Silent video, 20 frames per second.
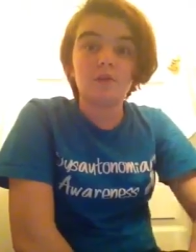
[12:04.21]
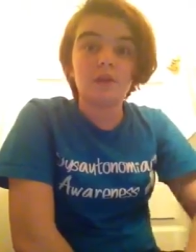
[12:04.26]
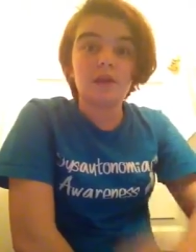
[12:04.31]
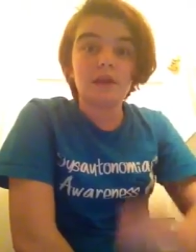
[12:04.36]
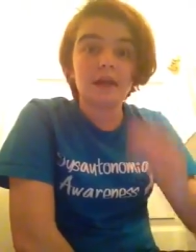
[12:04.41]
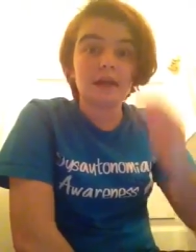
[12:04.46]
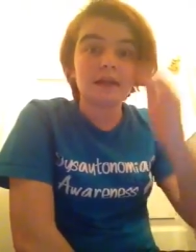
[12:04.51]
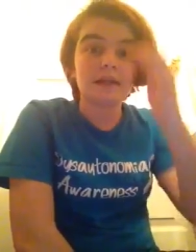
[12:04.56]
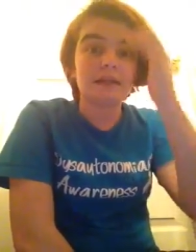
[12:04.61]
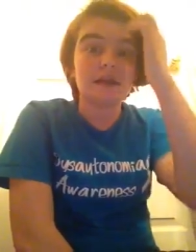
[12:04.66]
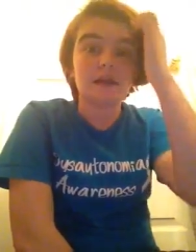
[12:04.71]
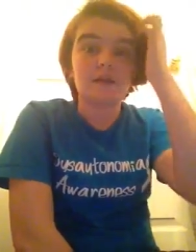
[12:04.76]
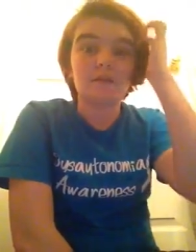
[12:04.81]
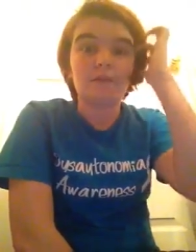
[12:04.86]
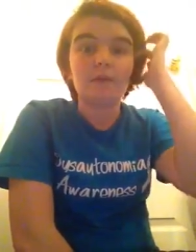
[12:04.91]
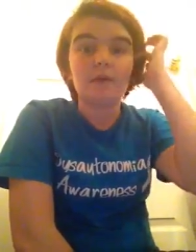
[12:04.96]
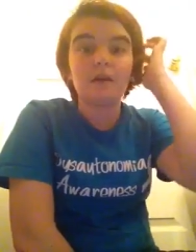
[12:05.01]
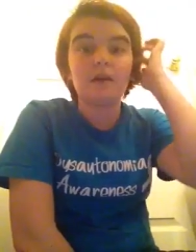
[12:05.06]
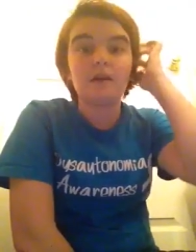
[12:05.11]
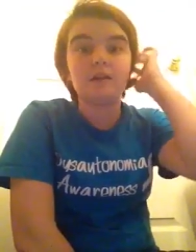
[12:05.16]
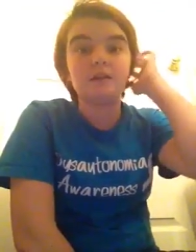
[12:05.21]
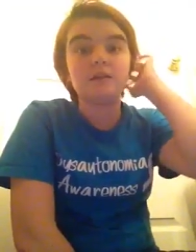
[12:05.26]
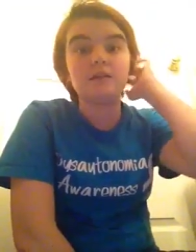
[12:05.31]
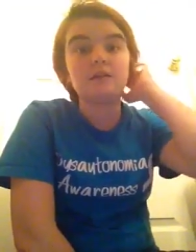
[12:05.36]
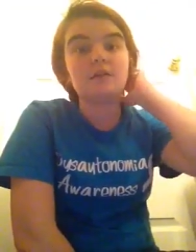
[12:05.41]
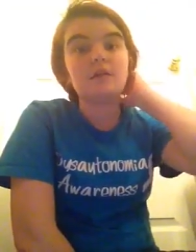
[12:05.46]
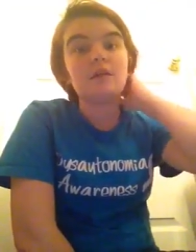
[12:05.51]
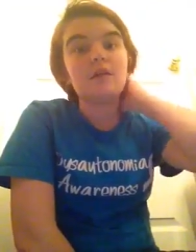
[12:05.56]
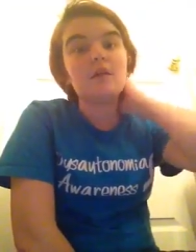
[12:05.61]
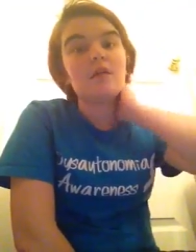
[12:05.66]
the next step
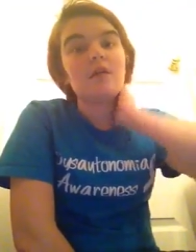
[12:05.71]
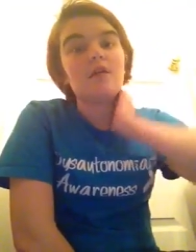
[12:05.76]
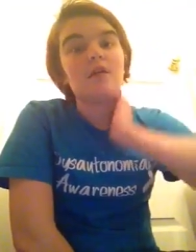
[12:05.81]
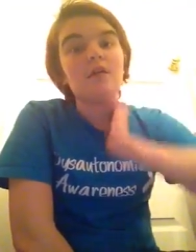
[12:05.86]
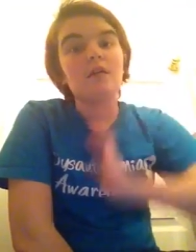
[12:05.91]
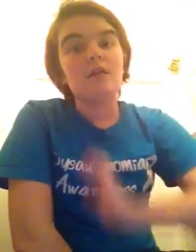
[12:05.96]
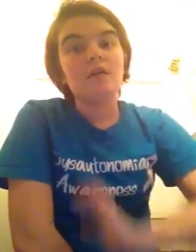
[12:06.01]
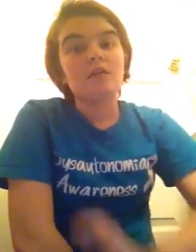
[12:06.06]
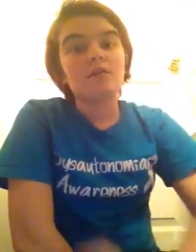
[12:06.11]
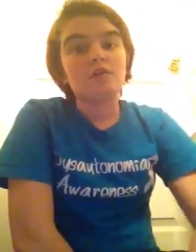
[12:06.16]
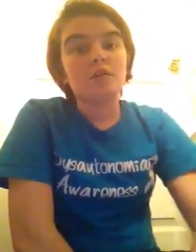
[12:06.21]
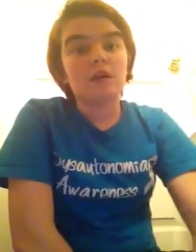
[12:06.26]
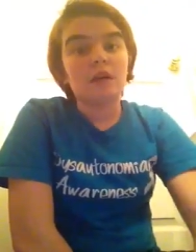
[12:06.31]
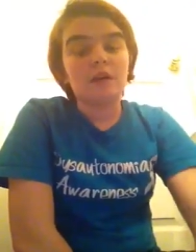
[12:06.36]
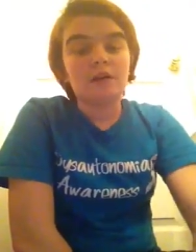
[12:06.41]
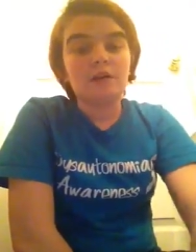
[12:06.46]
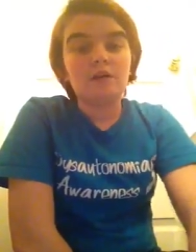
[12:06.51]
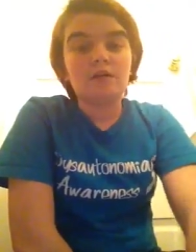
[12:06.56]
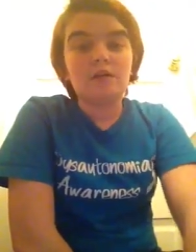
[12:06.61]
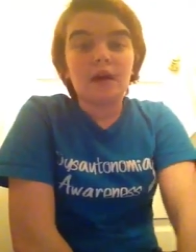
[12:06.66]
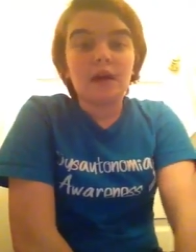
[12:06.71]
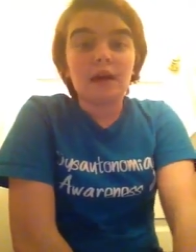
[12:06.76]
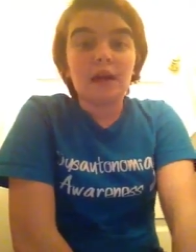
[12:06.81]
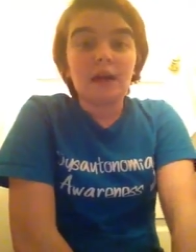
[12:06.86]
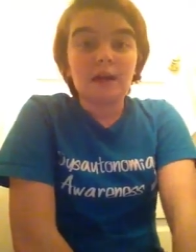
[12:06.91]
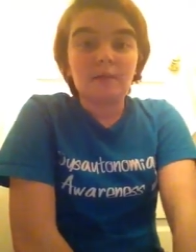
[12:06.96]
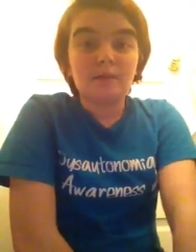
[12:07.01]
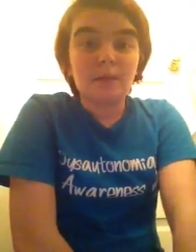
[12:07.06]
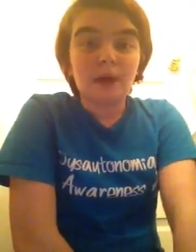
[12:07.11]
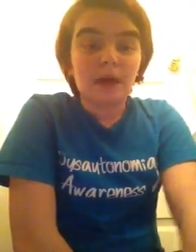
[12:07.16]
is trying to find
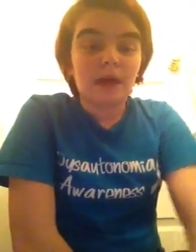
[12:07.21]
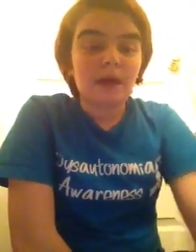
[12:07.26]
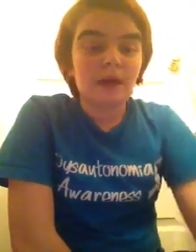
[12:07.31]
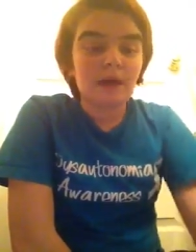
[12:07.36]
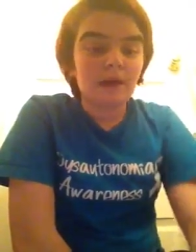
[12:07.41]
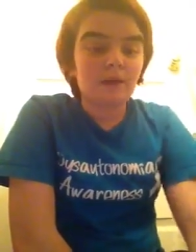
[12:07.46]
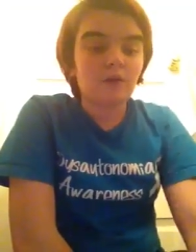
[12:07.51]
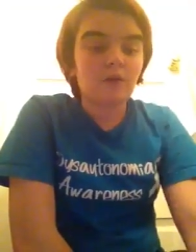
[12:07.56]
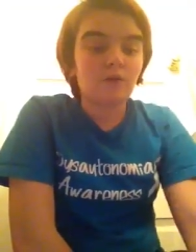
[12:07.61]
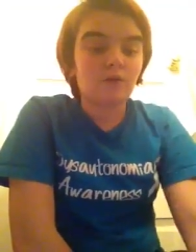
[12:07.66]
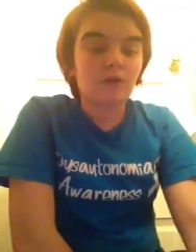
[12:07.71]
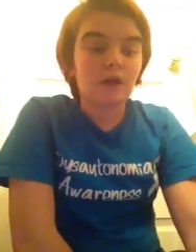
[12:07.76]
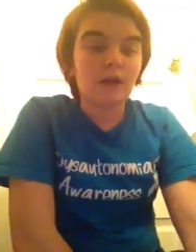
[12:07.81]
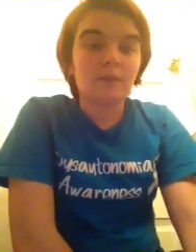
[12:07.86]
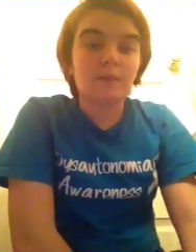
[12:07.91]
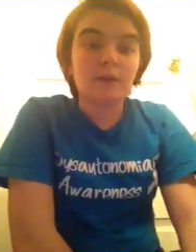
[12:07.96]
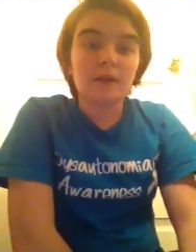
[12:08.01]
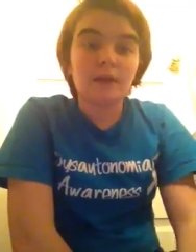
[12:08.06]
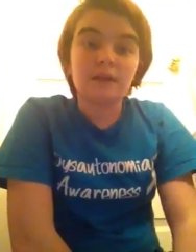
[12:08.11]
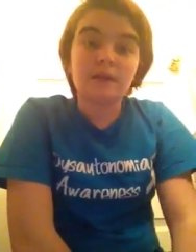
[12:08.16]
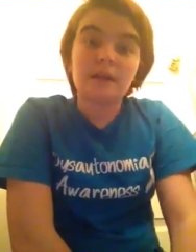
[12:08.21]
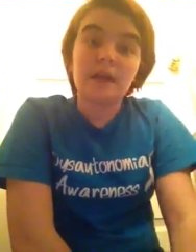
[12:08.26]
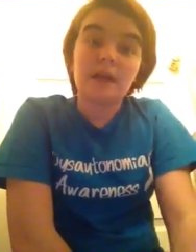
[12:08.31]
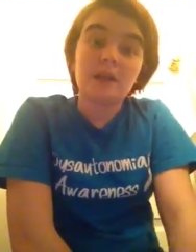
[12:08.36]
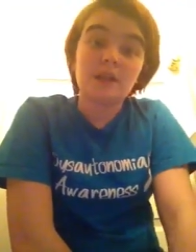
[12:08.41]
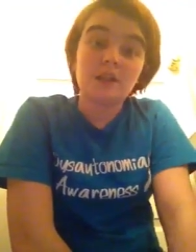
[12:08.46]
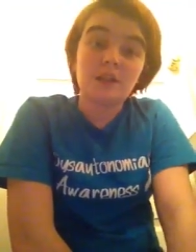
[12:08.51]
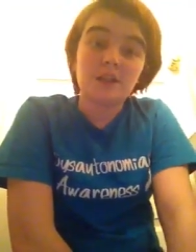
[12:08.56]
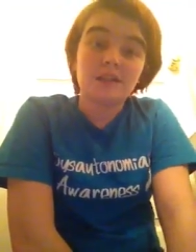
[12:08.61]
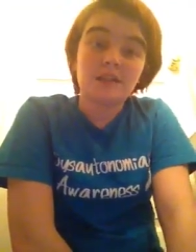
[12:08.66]
a pain
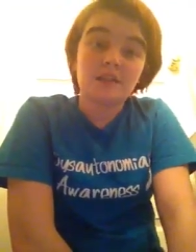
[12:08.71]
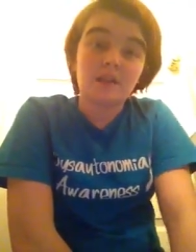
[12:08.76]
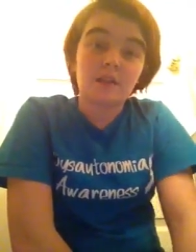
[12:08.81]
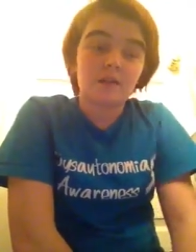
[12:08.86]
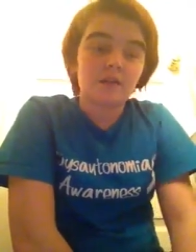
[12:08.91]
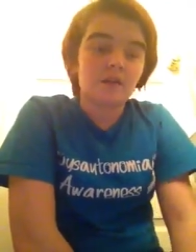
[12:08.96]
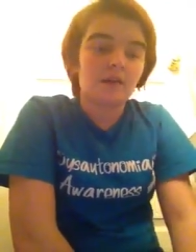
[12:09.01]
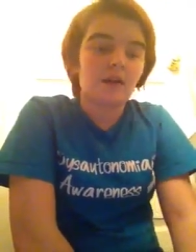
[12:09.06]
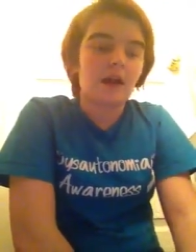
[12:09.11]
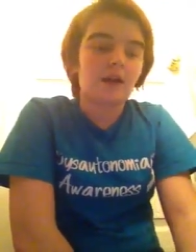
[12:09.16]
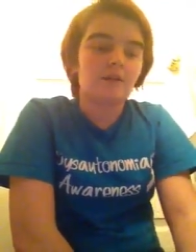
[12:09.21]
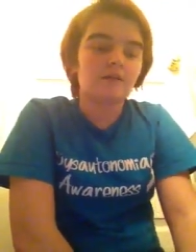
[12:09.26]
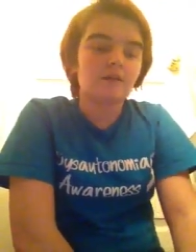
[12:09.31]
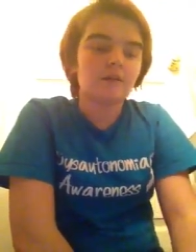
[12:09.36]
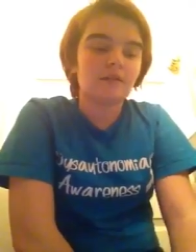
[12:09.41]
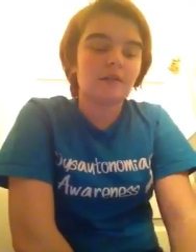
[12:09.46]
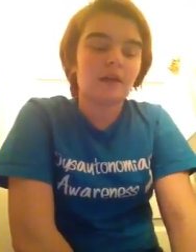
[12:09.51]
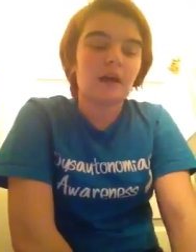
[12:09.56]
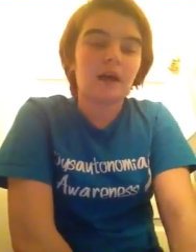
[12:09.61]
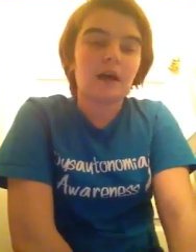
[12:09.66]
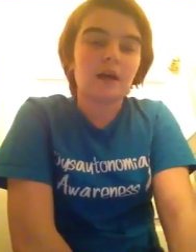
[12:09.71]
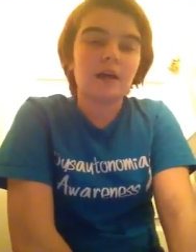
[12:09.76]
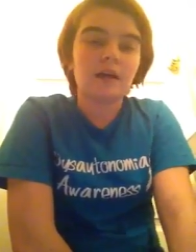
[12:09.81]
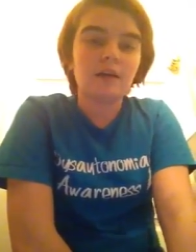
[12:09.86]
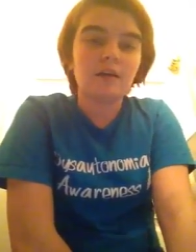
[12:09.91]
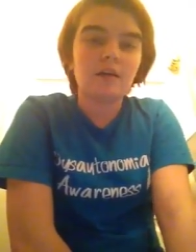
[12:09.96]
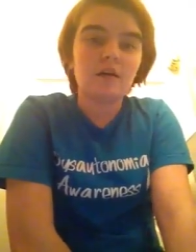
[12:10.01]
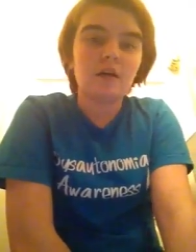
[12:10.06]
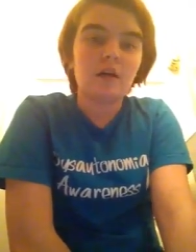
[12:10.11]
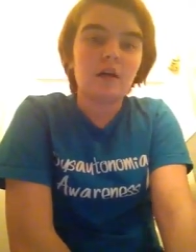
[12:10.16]
rehabilitation center
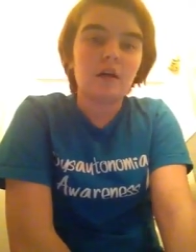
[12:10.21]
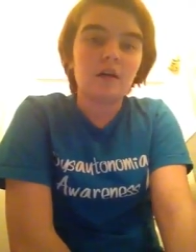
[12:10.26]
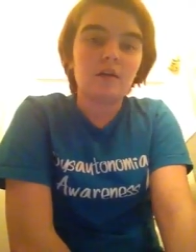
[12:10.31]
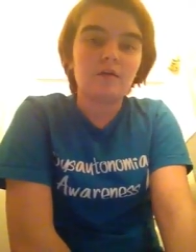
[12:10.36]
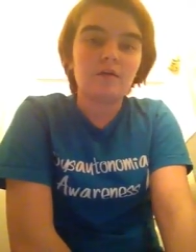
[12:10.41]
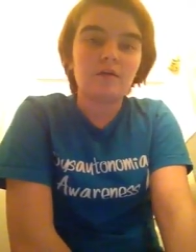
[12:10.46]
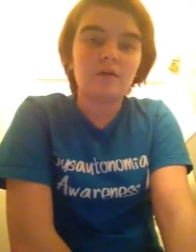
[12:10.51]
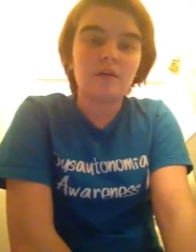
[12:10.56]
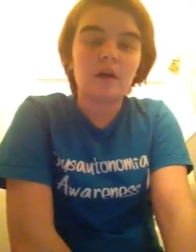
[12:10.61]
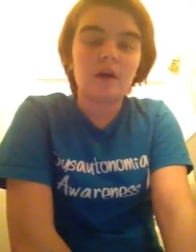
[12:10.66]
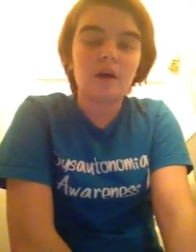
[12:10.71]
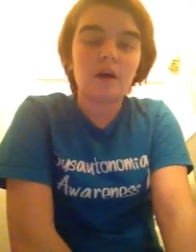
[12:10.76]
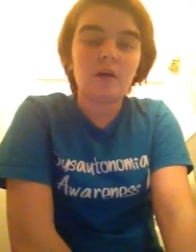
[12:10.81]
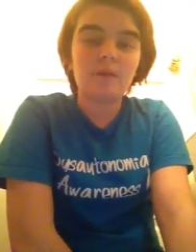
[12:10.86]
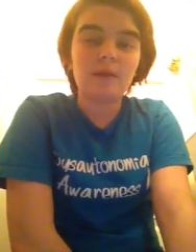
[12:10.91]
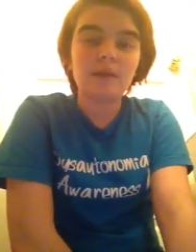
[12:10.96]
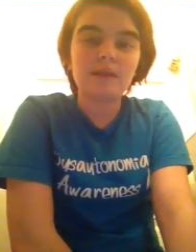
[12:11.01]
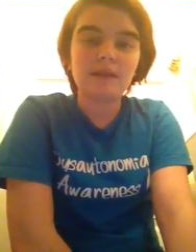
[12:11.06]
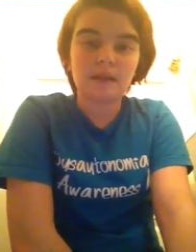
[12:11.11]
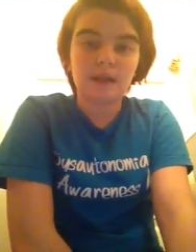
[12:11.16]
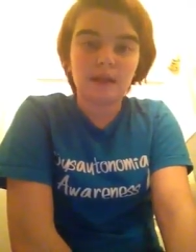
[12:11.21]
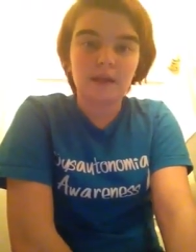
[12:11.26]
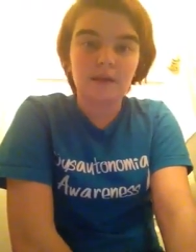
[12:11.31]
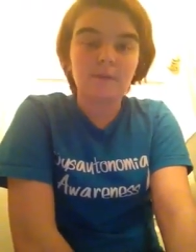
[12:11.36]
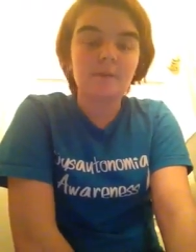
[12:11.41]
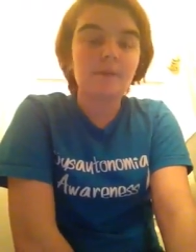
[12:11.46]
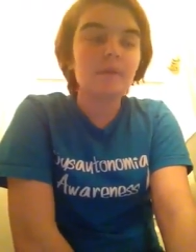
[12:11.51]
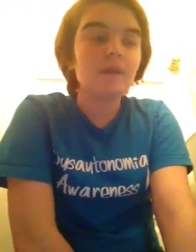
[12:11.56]
outside of uh, my state